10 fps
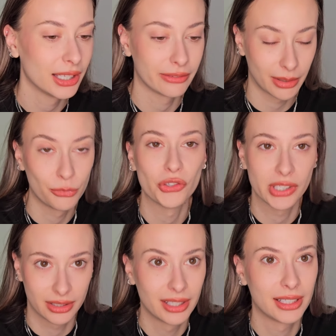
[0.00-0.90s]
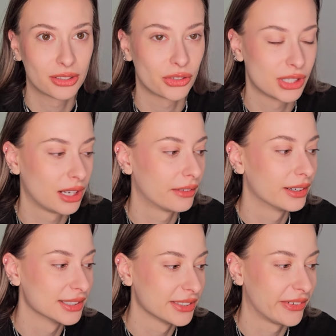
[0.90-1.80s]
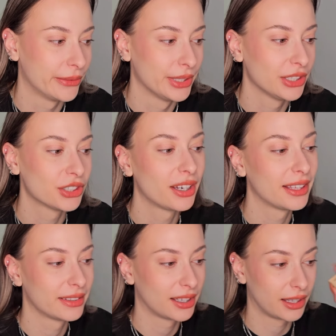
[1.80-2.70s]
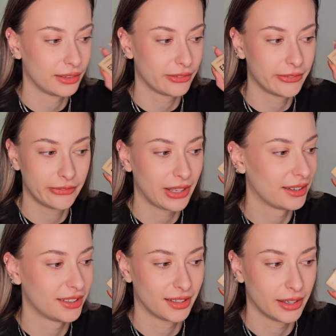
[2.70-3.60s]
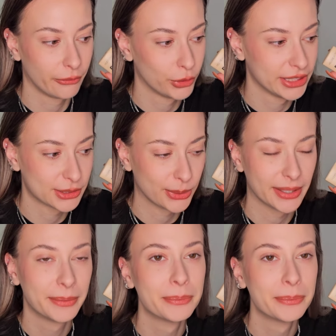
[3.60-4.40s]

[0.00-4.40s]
if I'm using the NYX concealer as a foundation and then I fell in love with this one.